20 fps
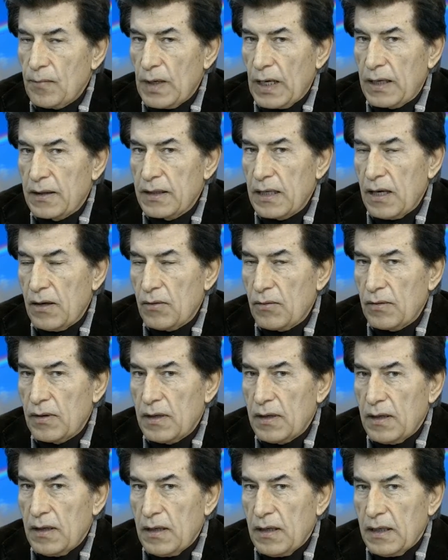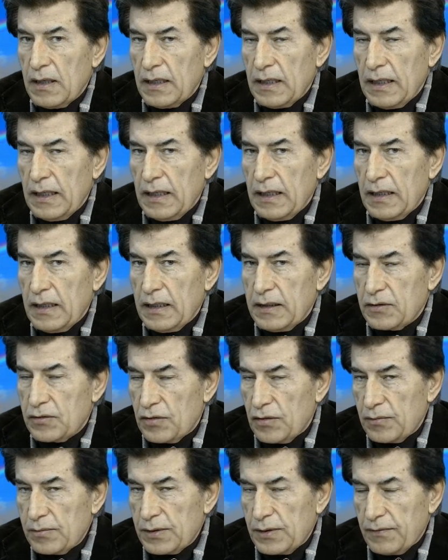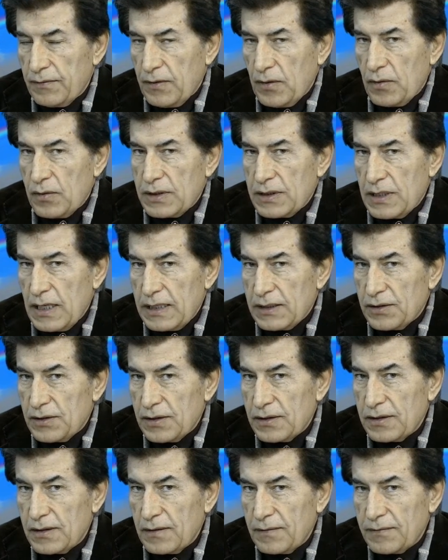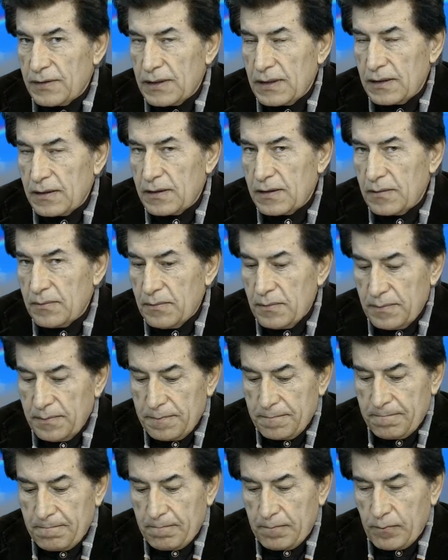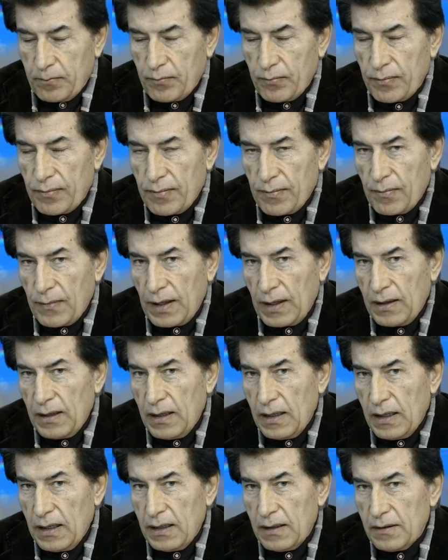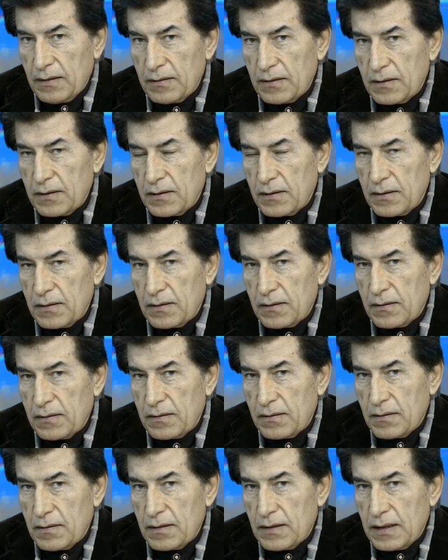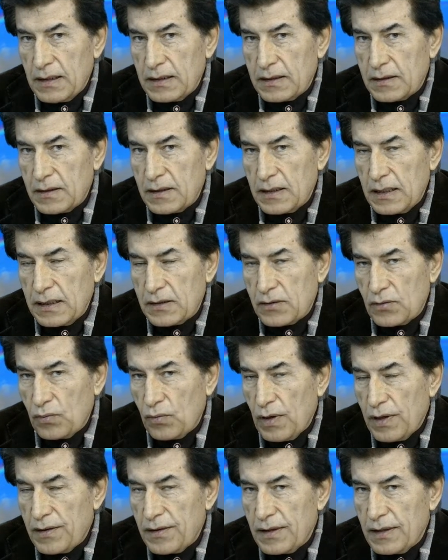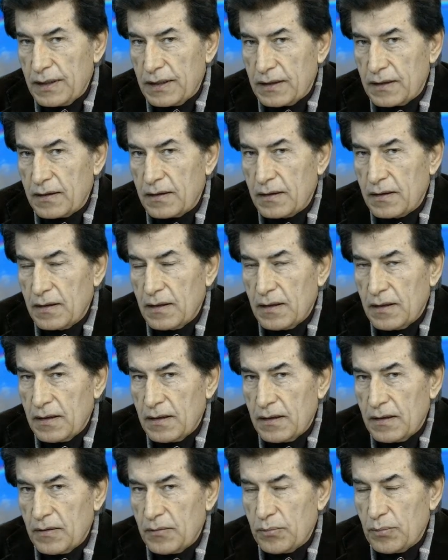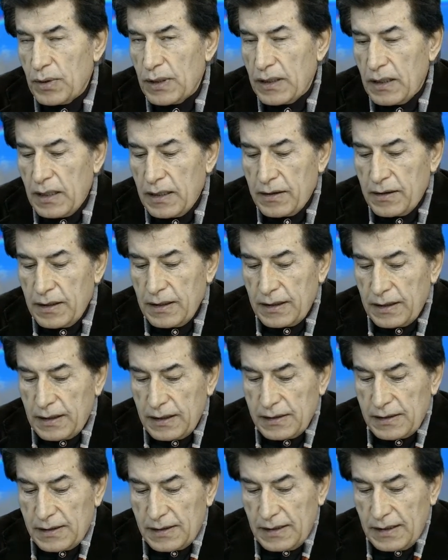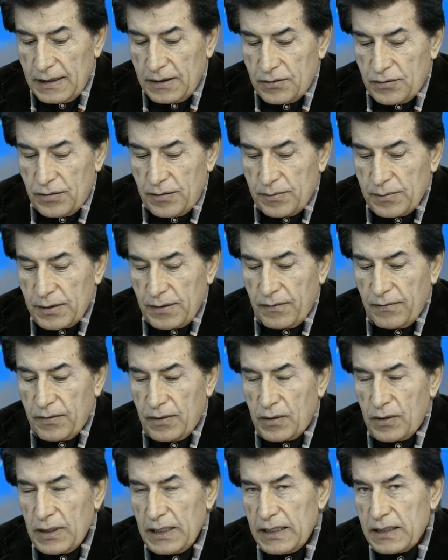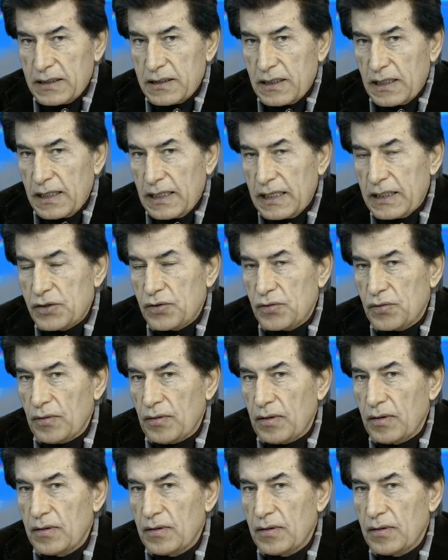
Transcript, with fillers: Now, in terms of our digestive system, uh, it's it's one thing, but I think it's in terms of intellectual